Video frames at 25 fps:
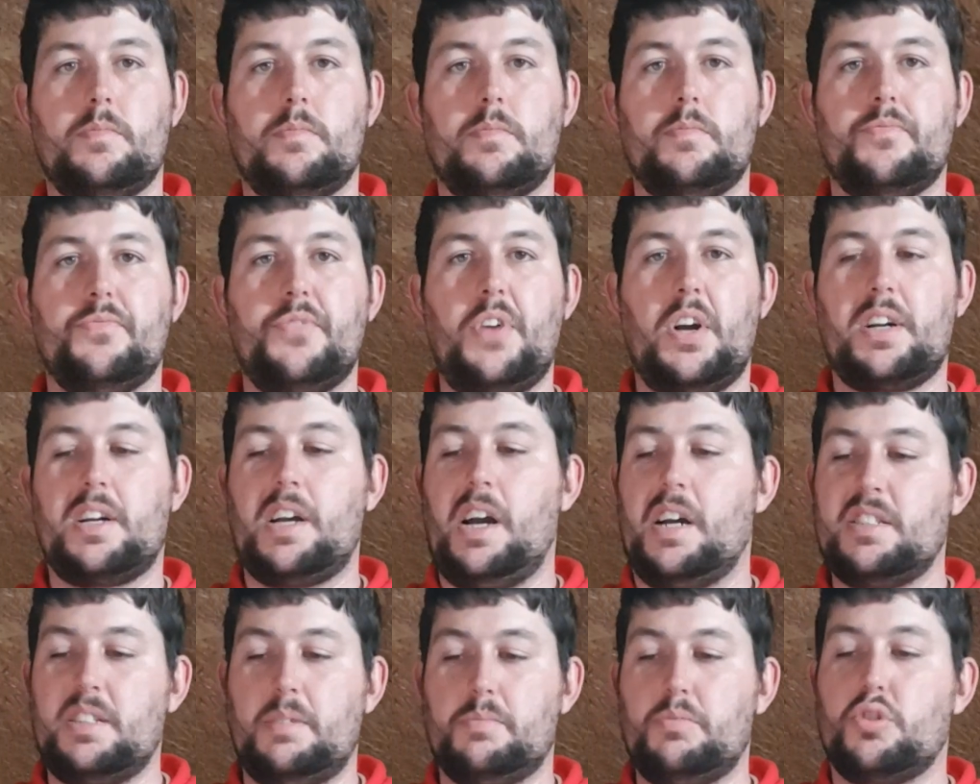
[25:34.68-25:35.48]
Right
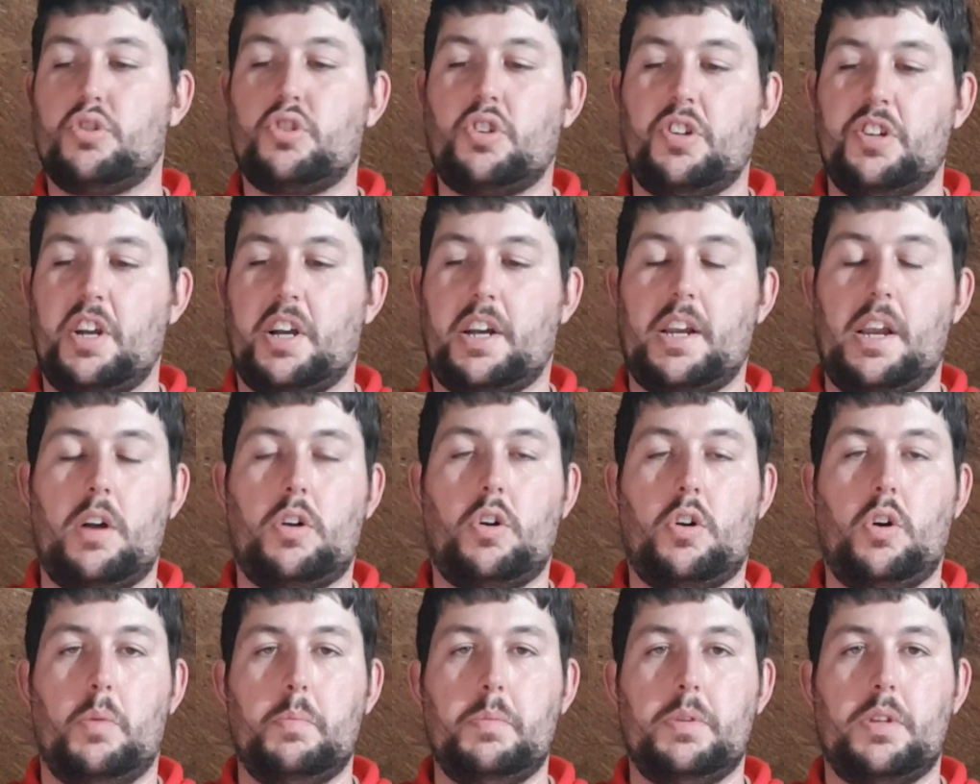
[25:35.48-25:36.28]
guys, I'm just going to
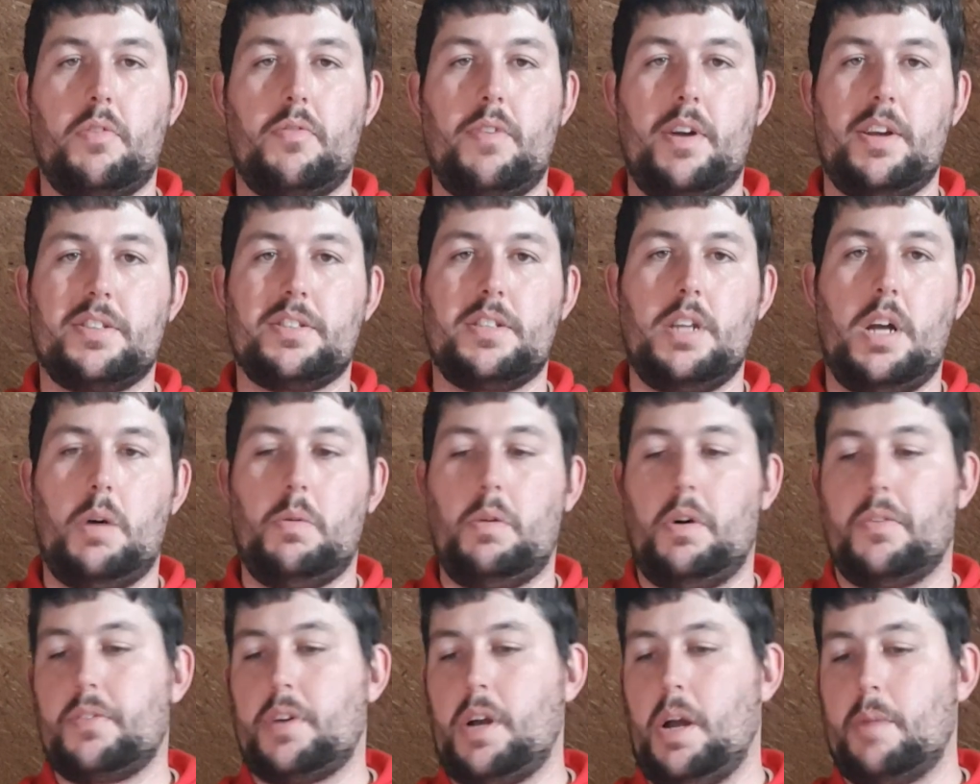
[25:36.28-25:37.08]
crack on with the rest now
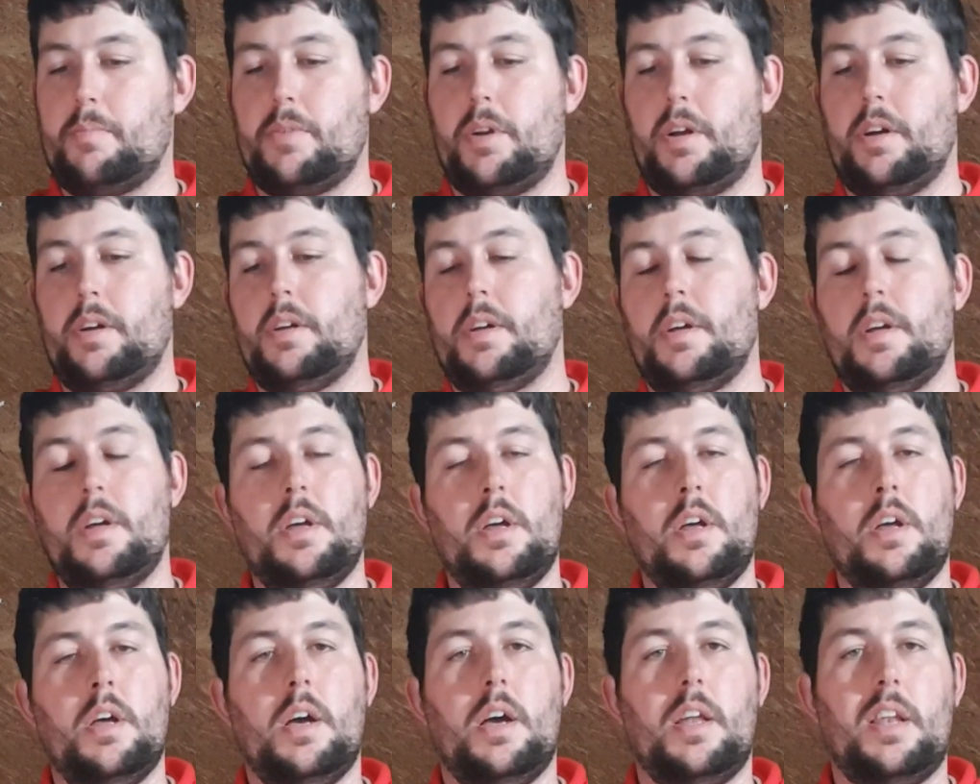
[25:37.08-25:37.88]
off camera,
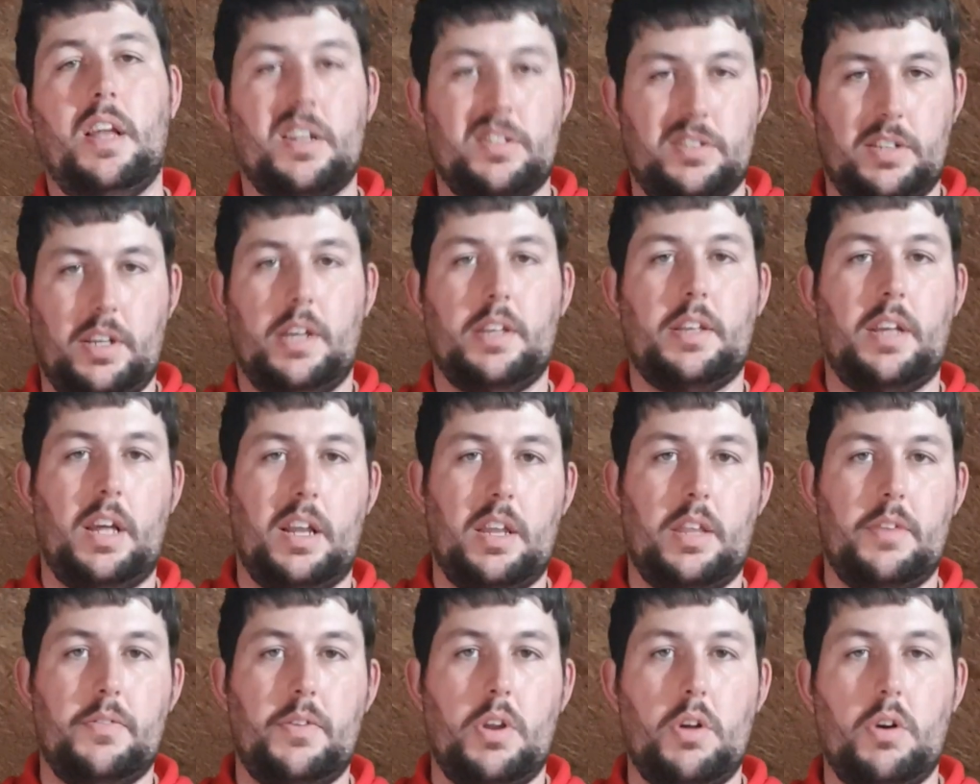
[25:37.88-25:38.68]
and I'll see you at the end
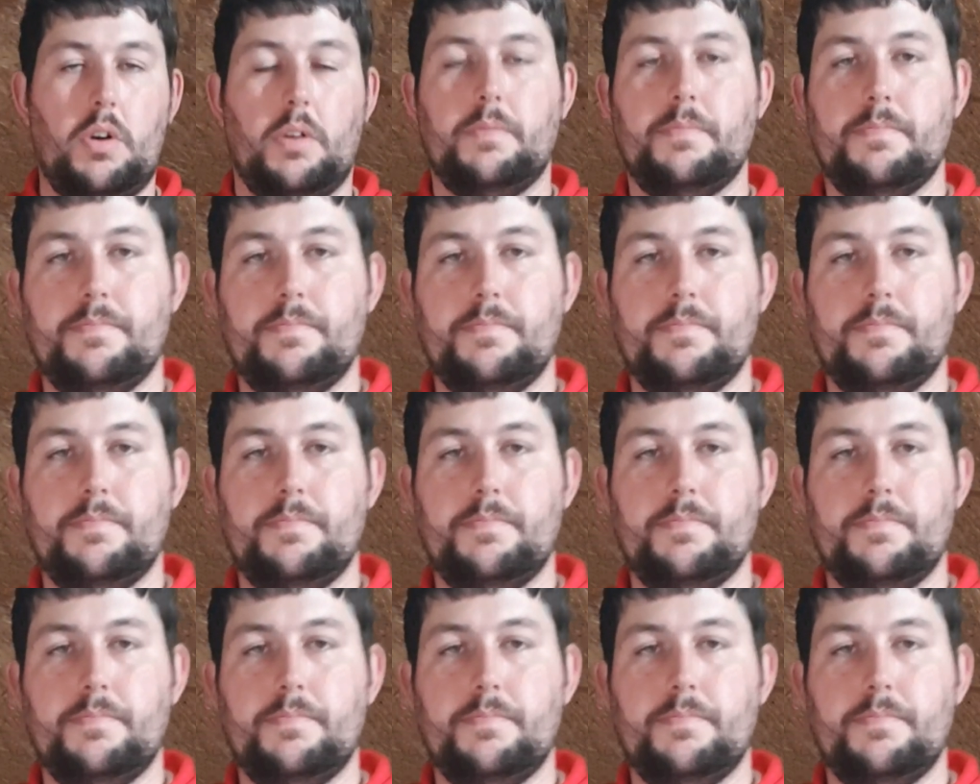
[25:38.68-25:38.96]
of the video.